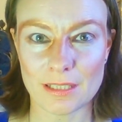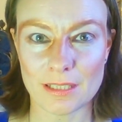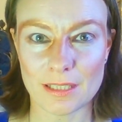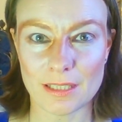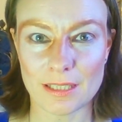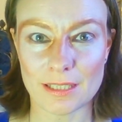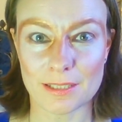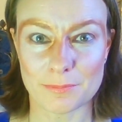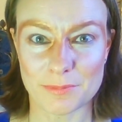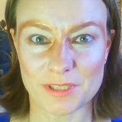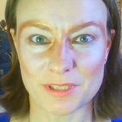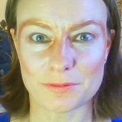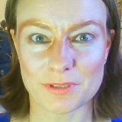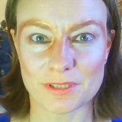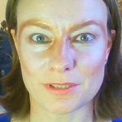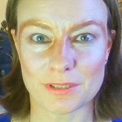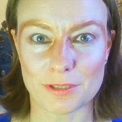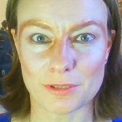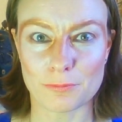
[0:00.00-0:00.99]
And I'm so
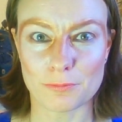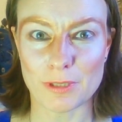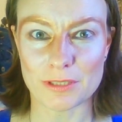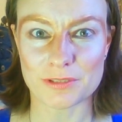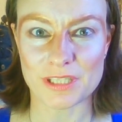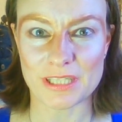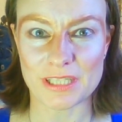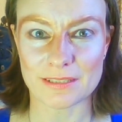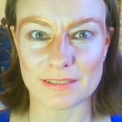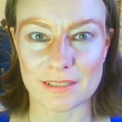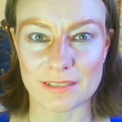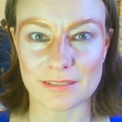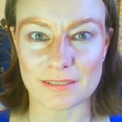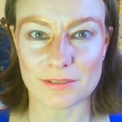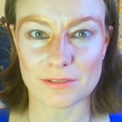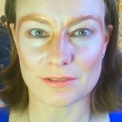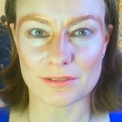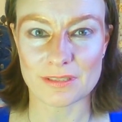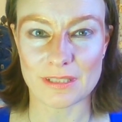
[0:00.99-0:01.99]
sorry, Welsh
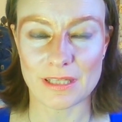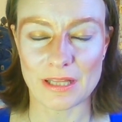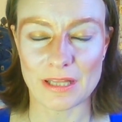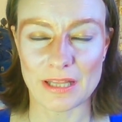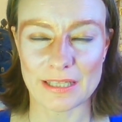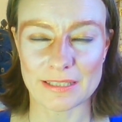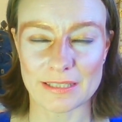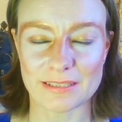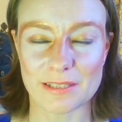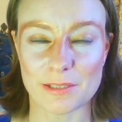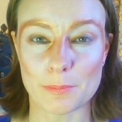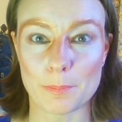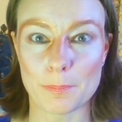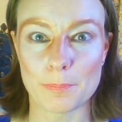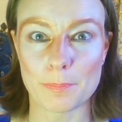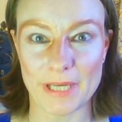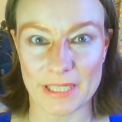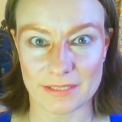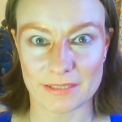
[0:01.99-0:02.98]
ancestors, that's the
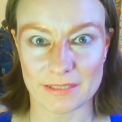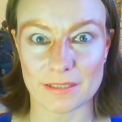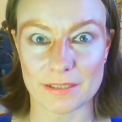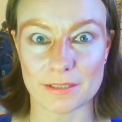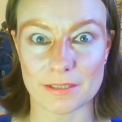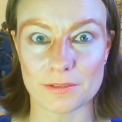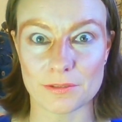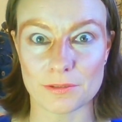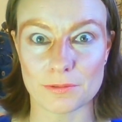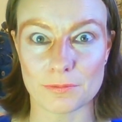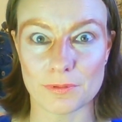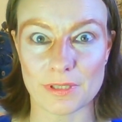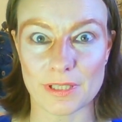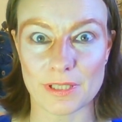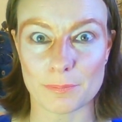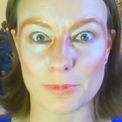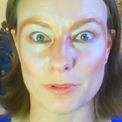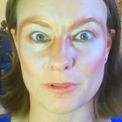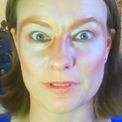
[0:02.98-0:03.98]
best I can do with
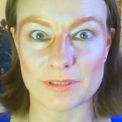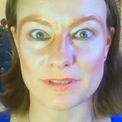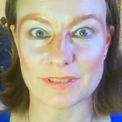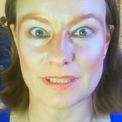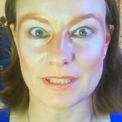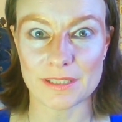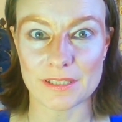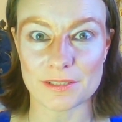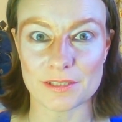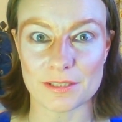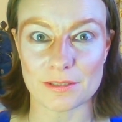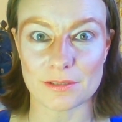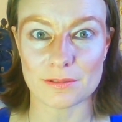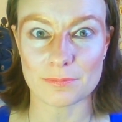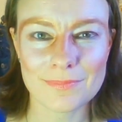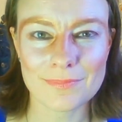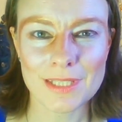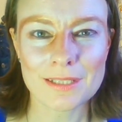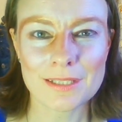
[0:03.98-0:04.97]
that pronunciation.
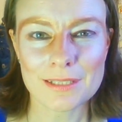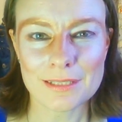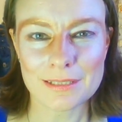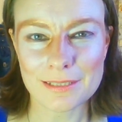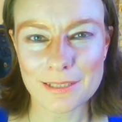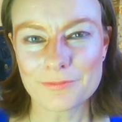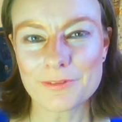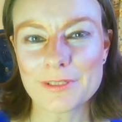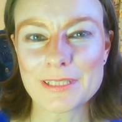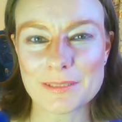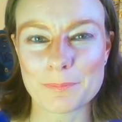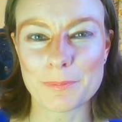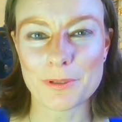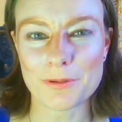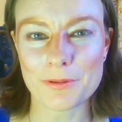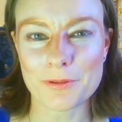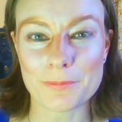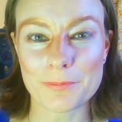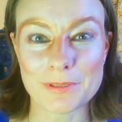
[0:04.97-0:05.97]
Guffey's
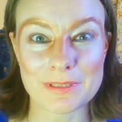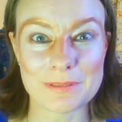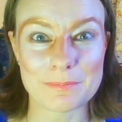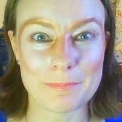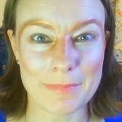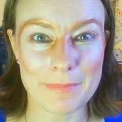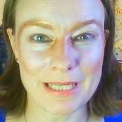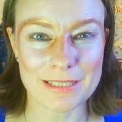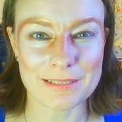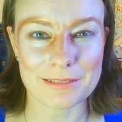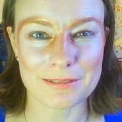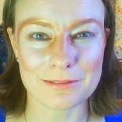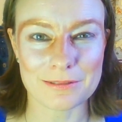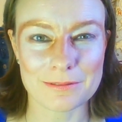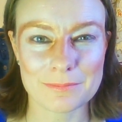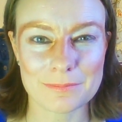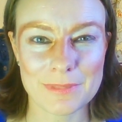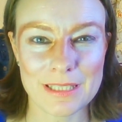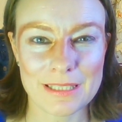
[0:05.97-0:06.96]
birth was
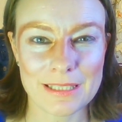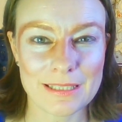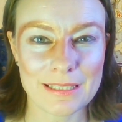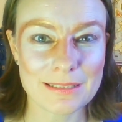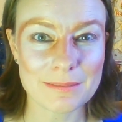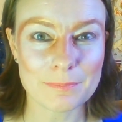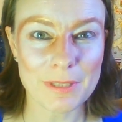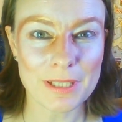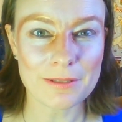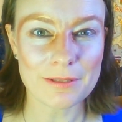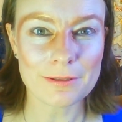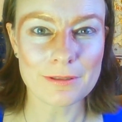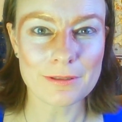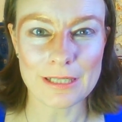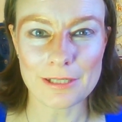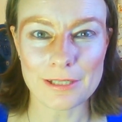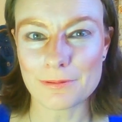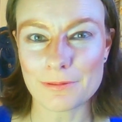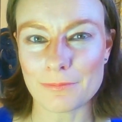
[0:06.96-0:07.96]
magical. His mother,
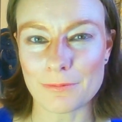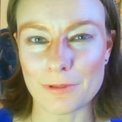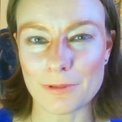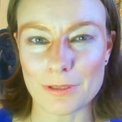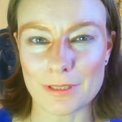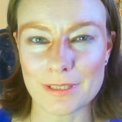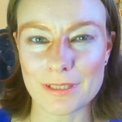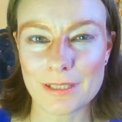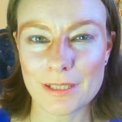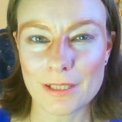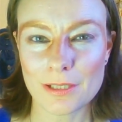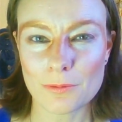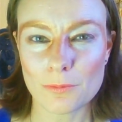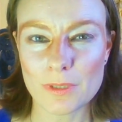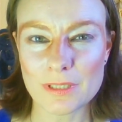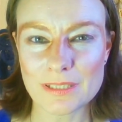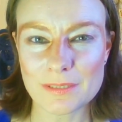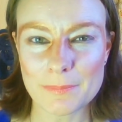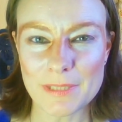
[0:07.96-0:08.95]
Erinrod,
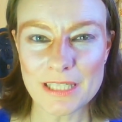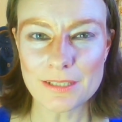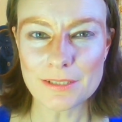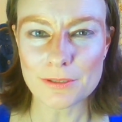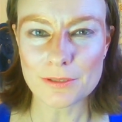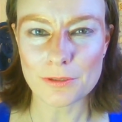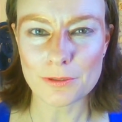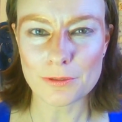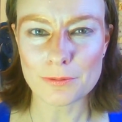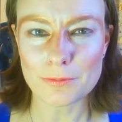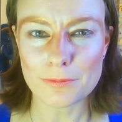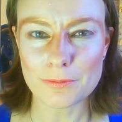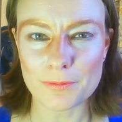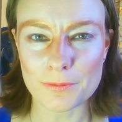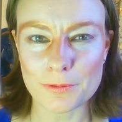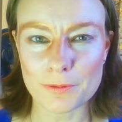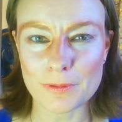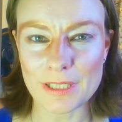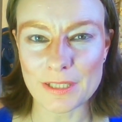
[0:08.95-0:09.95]
was made to go
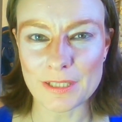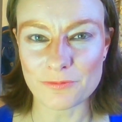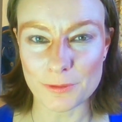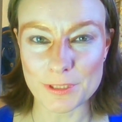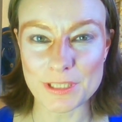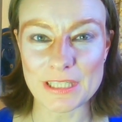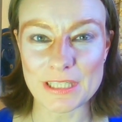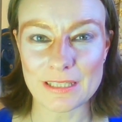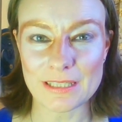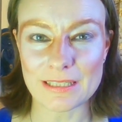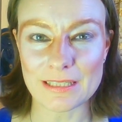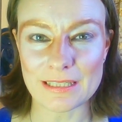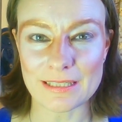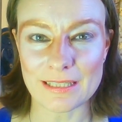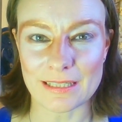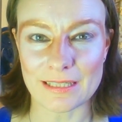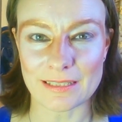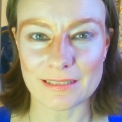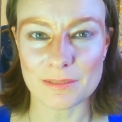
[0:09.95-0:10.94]
through a virginity
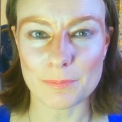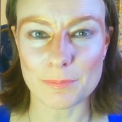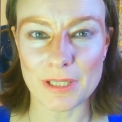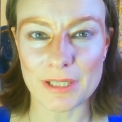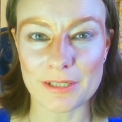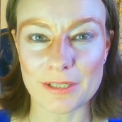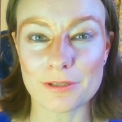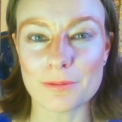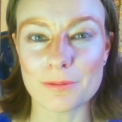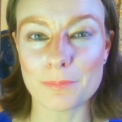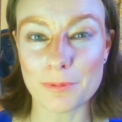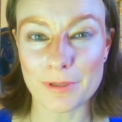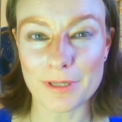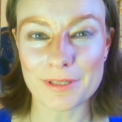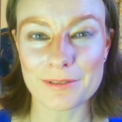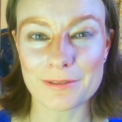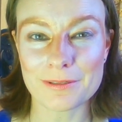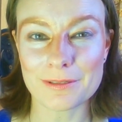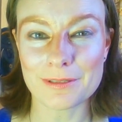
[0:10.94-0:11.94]
test by her
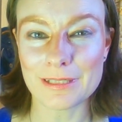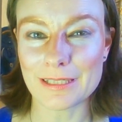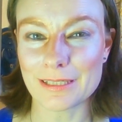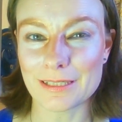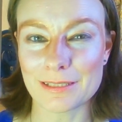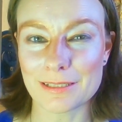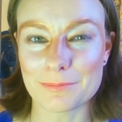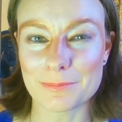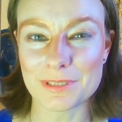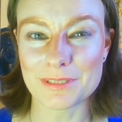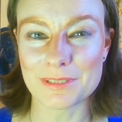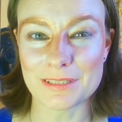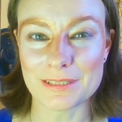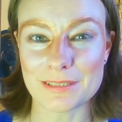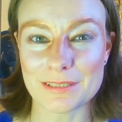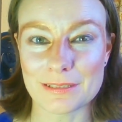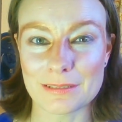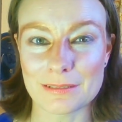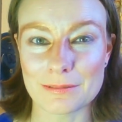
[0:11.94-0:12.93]
brother and
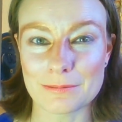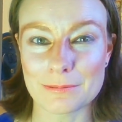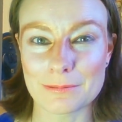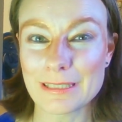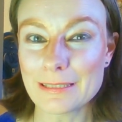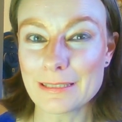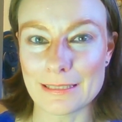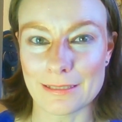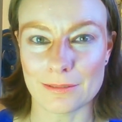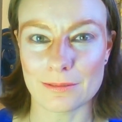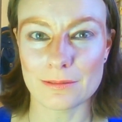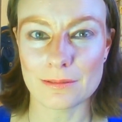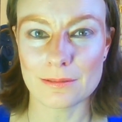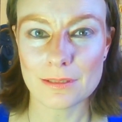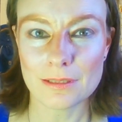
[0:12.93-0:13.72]
magician Gideon.